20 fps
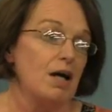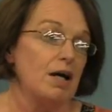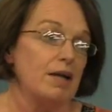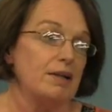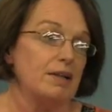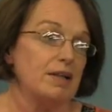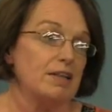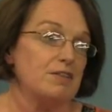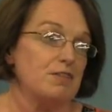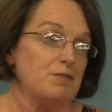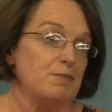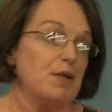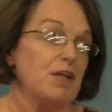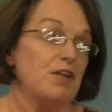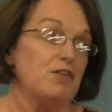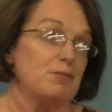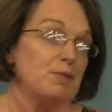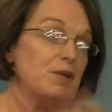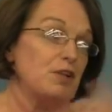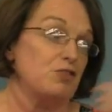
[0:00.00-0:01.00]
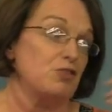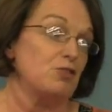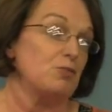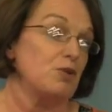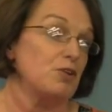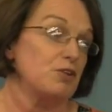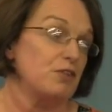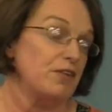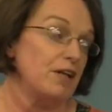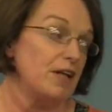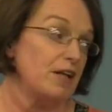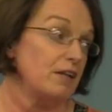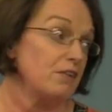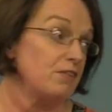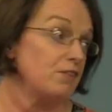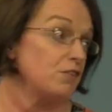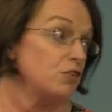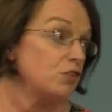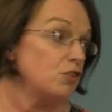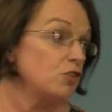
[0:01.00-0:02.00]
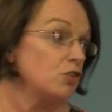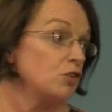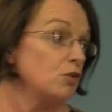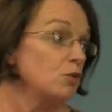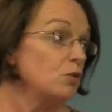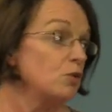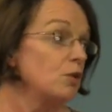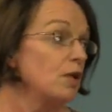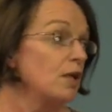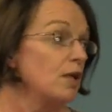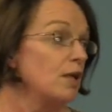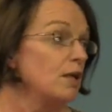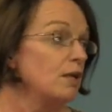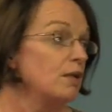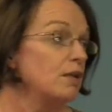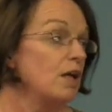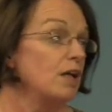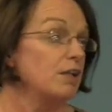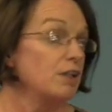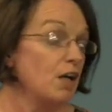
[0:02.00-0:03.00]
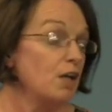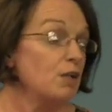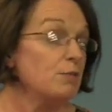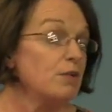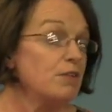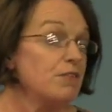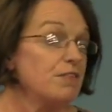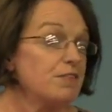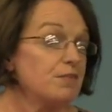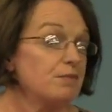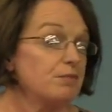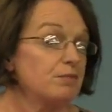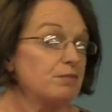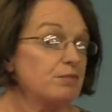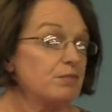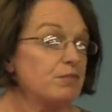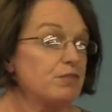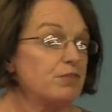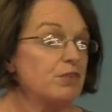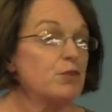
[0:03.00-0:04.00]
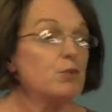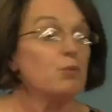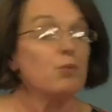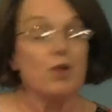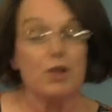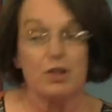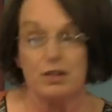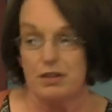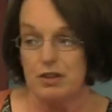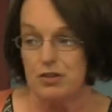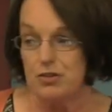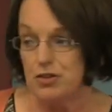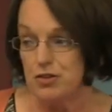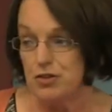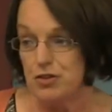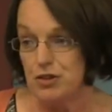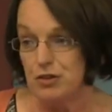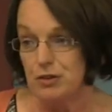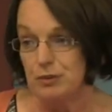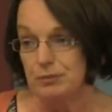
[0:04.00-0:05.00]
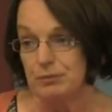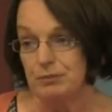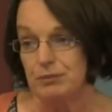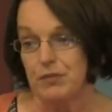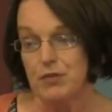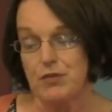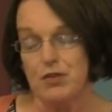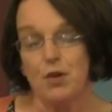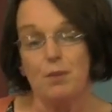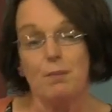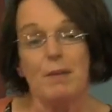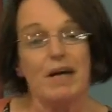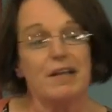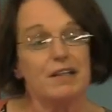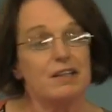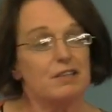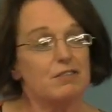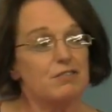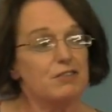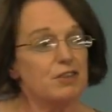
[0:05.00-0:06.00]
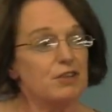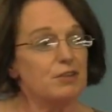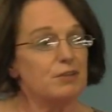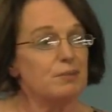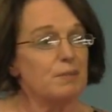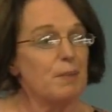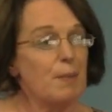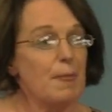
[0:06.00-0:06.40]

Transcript: I'd like to say a special word of thanks to Anonymous for the work that you do. So many of you...